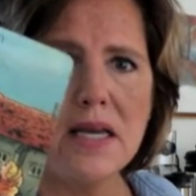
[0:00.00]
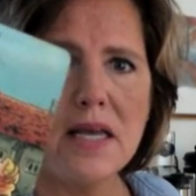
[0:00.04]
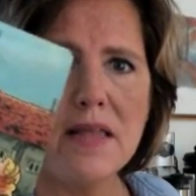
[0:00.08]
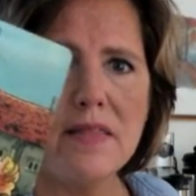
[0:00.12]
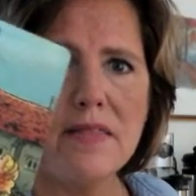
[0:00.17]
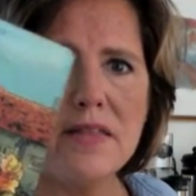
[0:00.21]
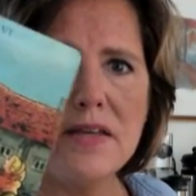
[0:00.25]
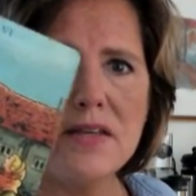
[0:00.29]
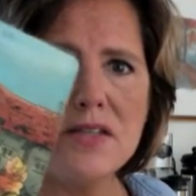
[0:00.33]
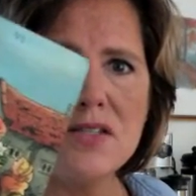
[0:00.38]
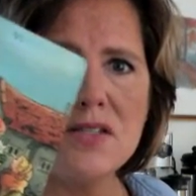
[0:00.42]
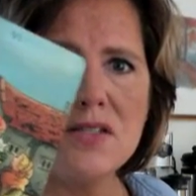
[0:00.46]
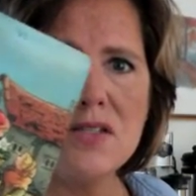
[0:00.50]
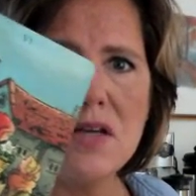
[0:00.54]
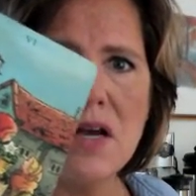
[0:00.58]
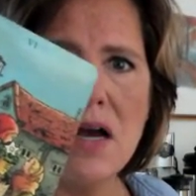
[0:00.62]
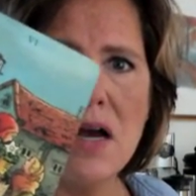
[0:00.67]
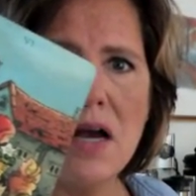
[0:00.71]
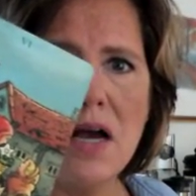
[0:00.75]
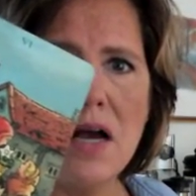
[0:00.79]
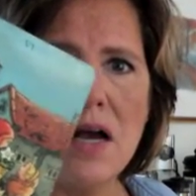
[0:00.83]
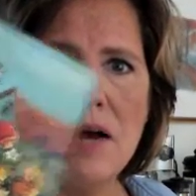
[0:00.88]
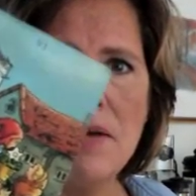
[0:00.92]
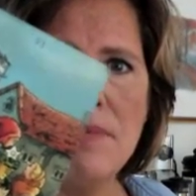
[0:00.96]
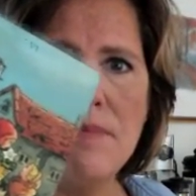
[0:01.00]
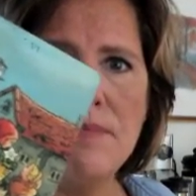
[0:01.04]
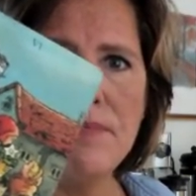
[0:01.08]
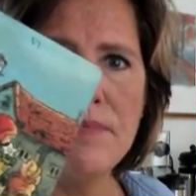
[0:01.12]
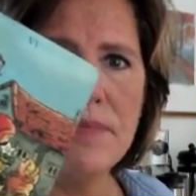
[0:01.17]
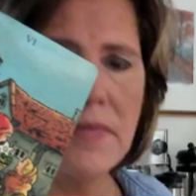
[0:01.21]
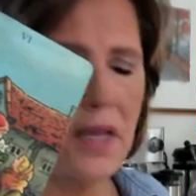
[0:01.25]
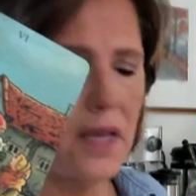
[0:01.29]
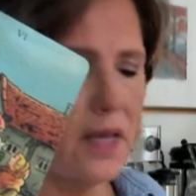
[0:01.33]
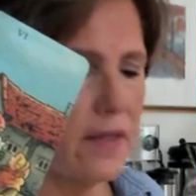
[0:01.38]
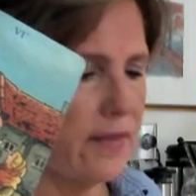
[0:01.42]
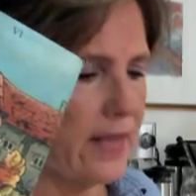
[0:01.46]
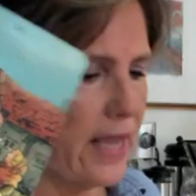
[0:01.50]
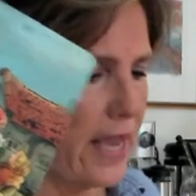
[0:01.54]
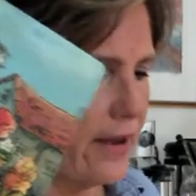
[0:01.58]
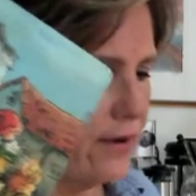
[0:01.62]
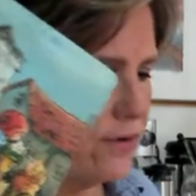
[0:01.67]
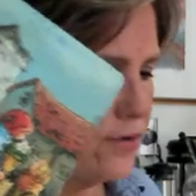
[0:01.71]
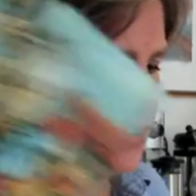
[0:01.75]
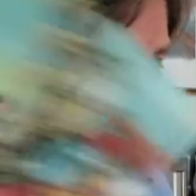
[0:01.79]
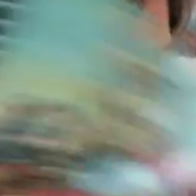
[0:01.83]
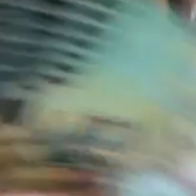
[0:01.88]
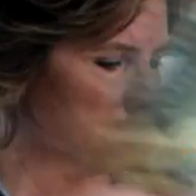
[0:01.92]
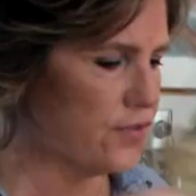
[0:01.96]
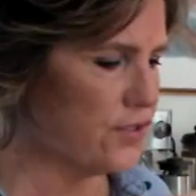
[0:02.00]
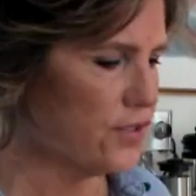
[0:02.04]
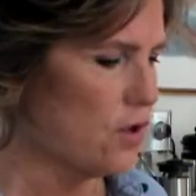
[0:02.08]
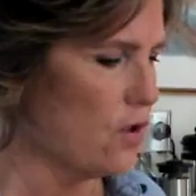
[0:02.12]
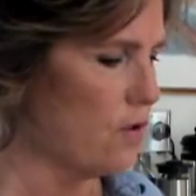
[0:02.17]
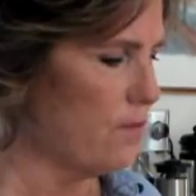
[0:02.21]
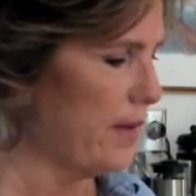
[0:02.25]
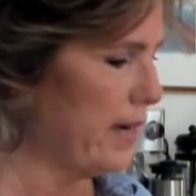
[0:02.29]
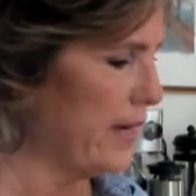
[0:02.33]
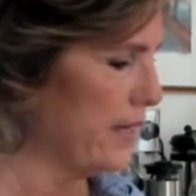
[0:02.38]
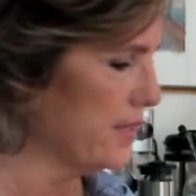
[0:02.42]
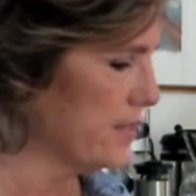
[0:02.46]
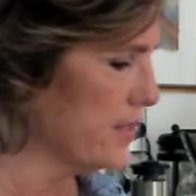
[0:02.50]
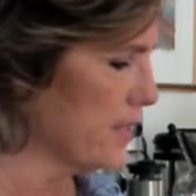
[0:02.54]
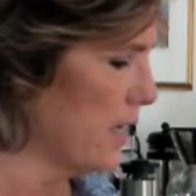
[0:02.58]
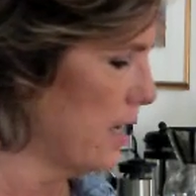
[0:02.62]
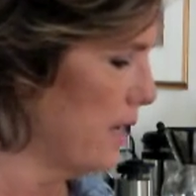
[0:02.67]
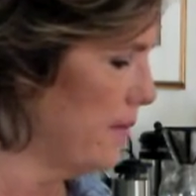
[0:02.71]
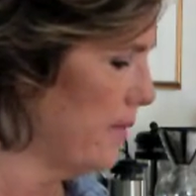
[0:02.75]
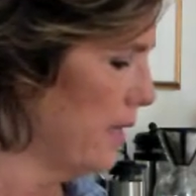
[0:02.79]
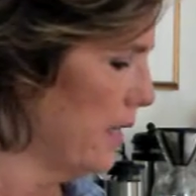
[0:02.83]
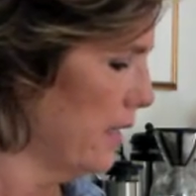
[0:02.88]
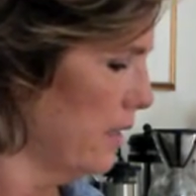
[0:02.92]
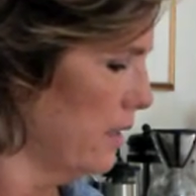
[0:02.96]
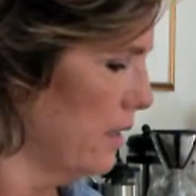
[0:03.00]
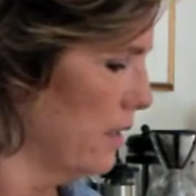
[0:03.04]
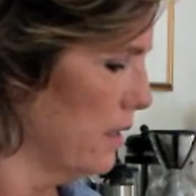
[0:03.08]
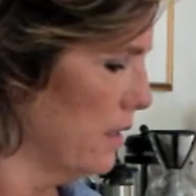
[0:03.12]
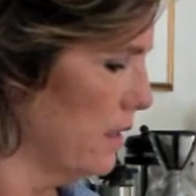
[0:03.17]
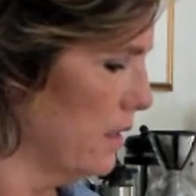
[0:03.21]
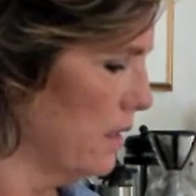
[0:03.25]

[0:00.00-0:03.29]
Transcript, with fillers: This, the energy of soulmate is coming.